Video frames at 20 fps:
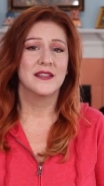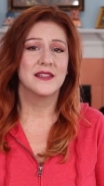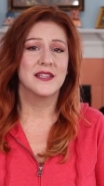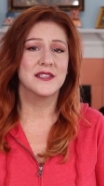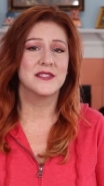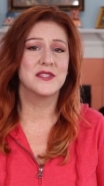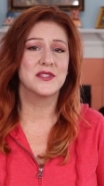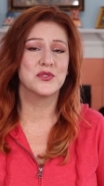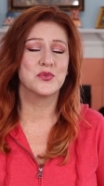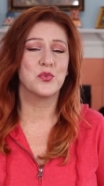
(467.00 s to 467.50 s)

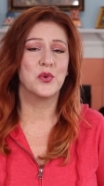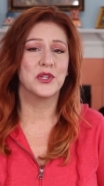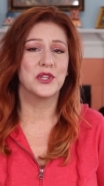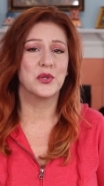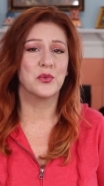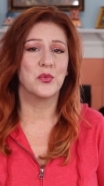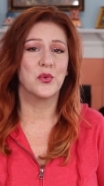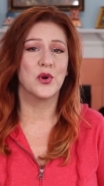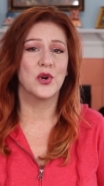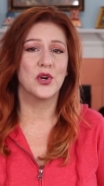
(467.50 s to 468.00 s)
This is what
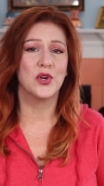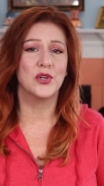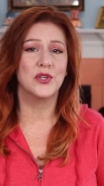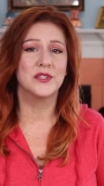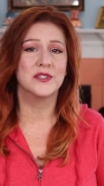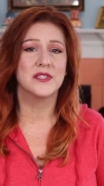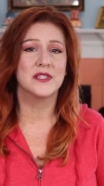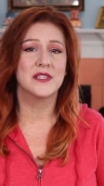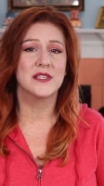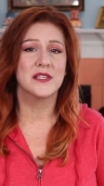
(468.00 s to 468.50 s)
the
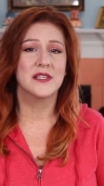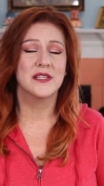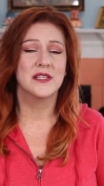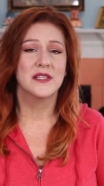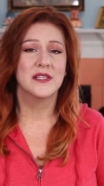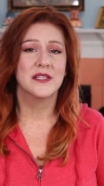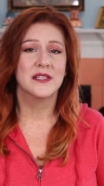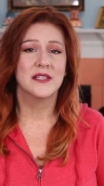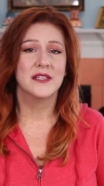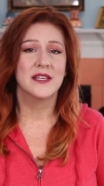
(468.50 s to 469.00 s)
world
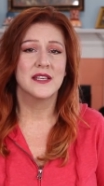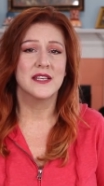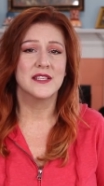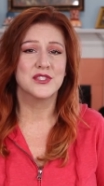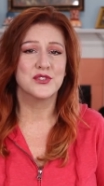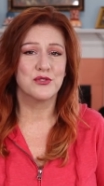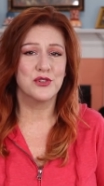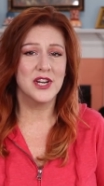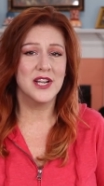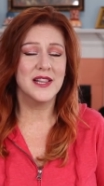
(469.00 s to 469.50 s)

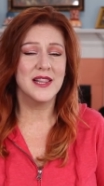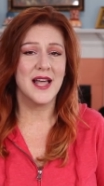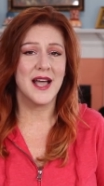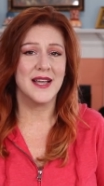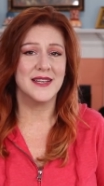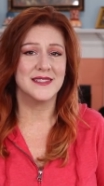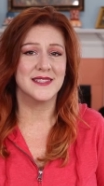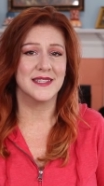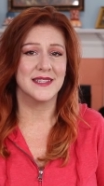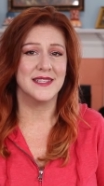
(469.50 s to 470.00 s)
is
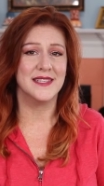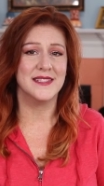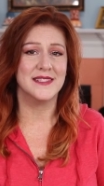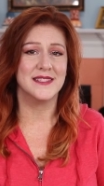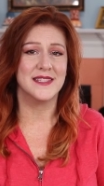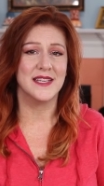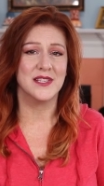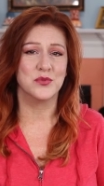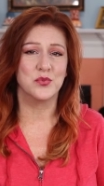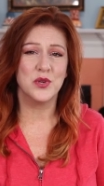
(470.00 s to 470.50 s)
realizing these
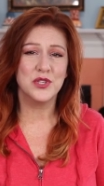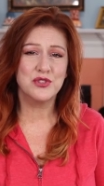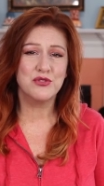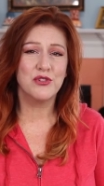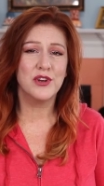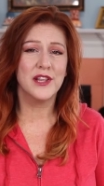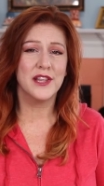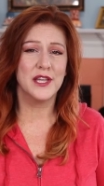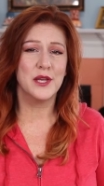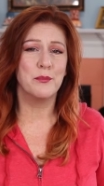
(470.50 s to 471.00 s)
days what's
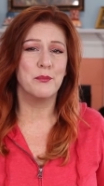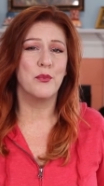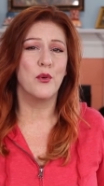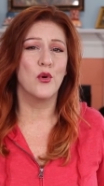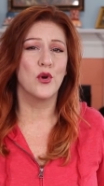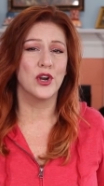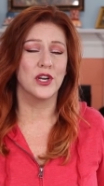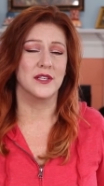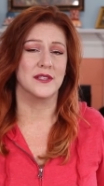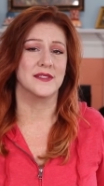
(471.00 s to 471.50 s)
really
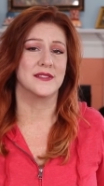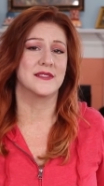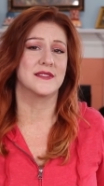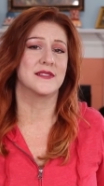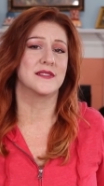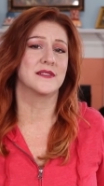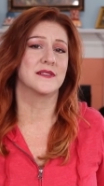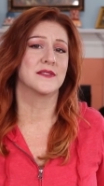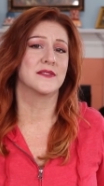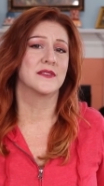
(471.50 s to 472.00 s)
important.
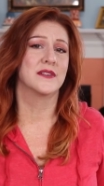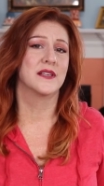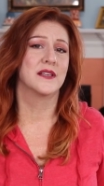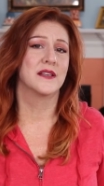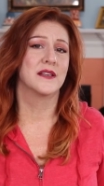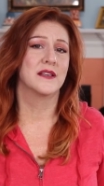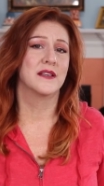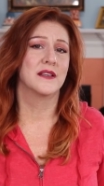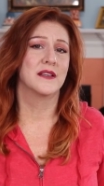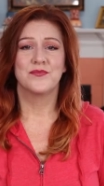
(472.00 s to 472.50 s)

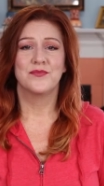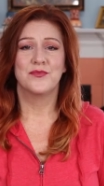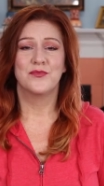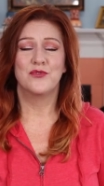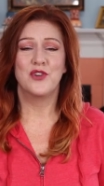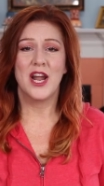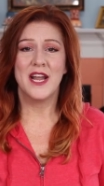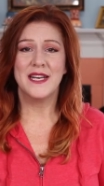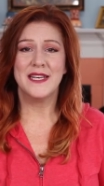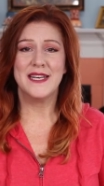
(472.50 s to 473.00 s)

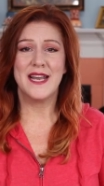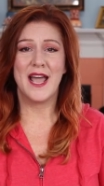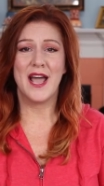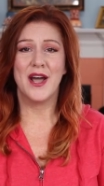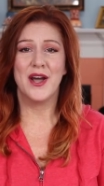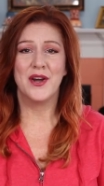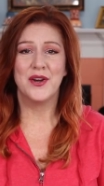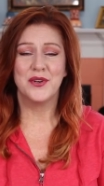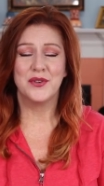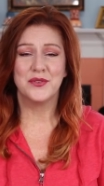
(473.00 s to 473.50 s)
Right
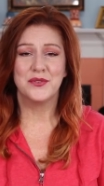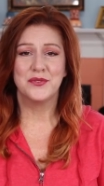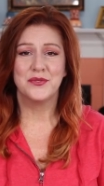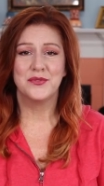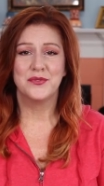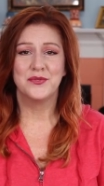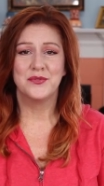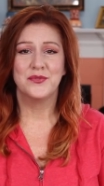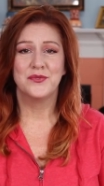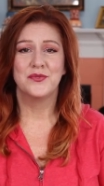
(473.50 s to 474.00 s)
now,
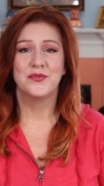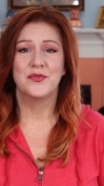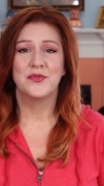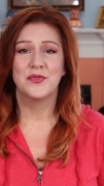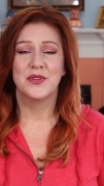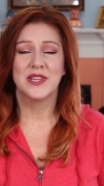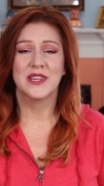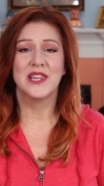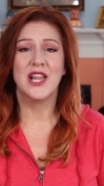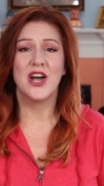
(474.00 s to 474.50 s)

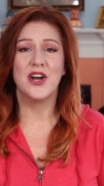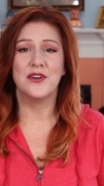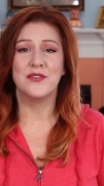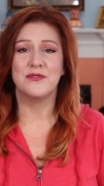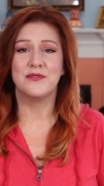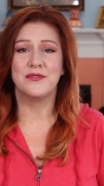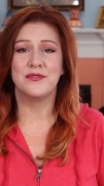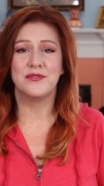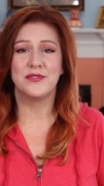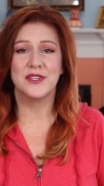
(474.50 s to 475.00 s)

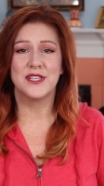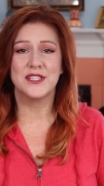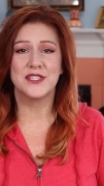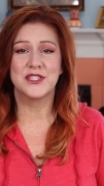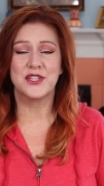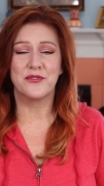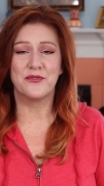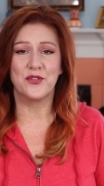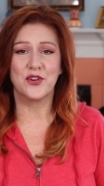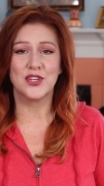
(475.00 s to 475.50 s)
love
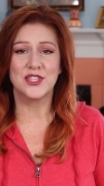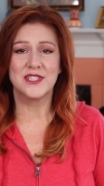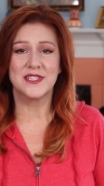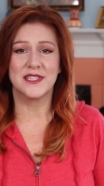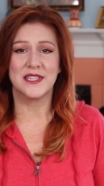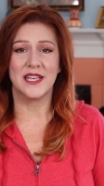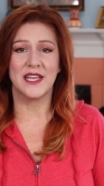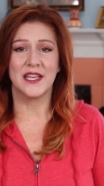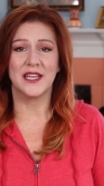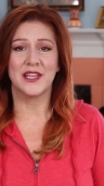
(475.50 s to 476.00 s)
is the
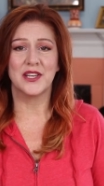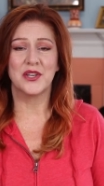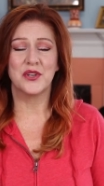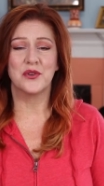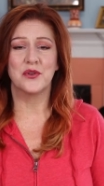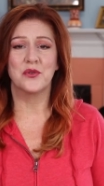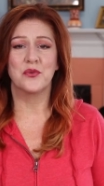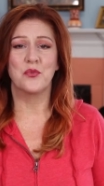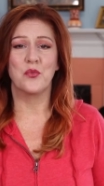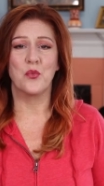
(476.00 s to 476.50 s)
first thing
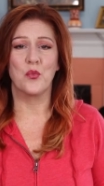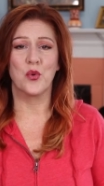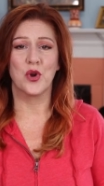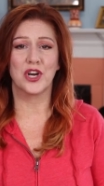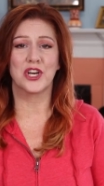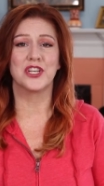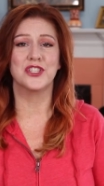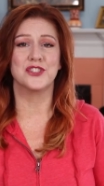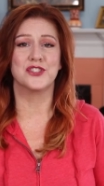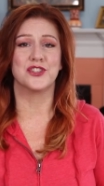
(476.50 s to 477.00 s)

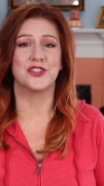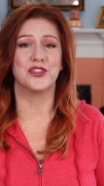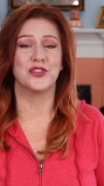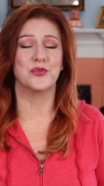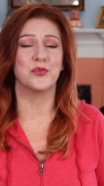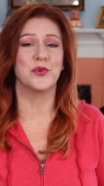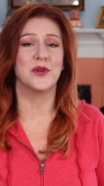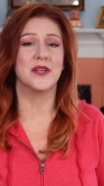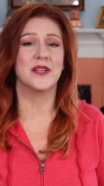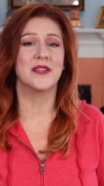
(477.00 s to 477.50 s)
we're
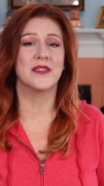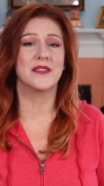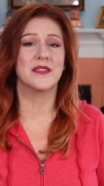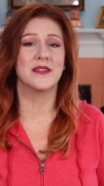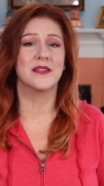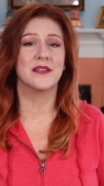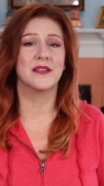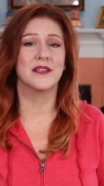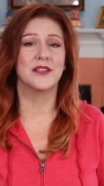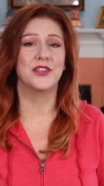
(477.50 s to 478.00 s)
concerned with.
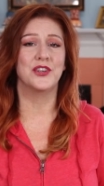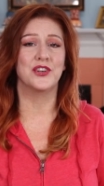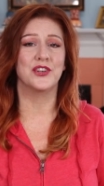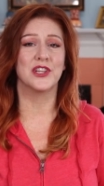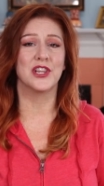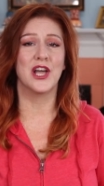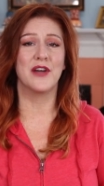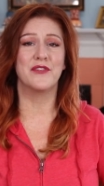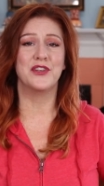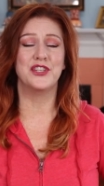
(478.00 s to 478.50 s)
You're
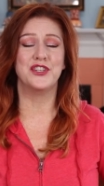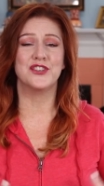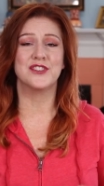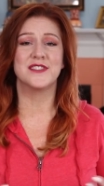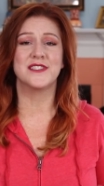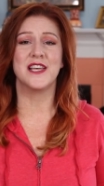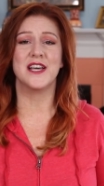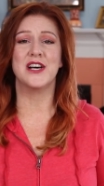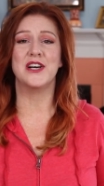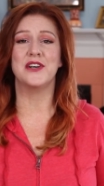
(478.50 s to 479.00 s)
loving
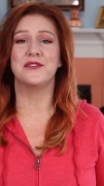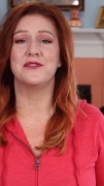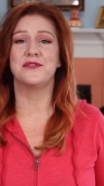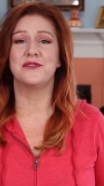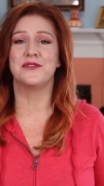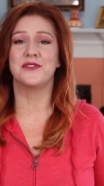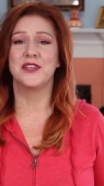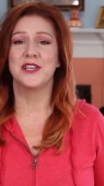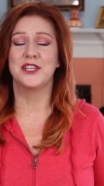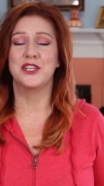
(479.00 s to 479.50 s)

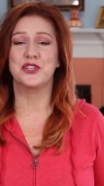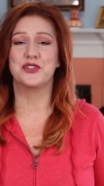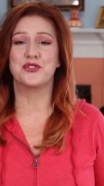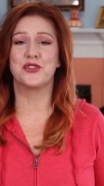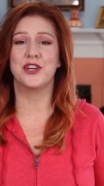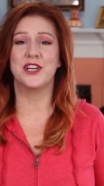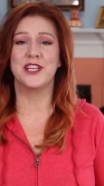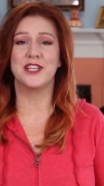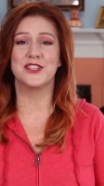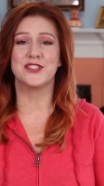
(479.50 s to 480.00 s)
yourself, you're
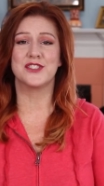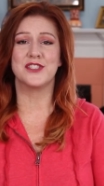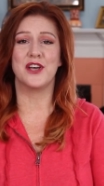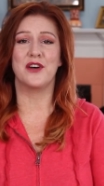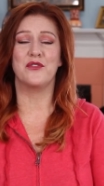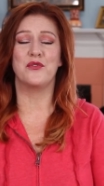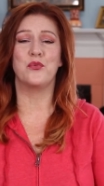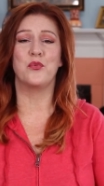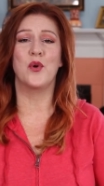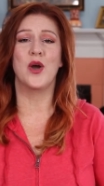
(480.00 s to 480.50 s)
treating yourself